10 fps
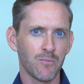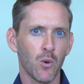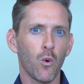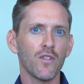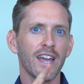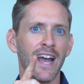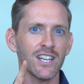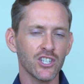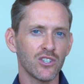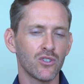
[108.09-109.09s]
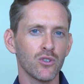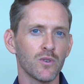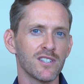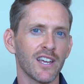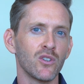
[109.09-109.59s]
What they actually do
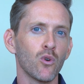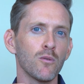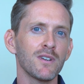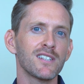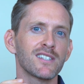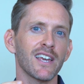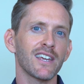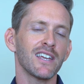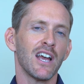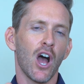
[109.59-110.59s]
is they normally say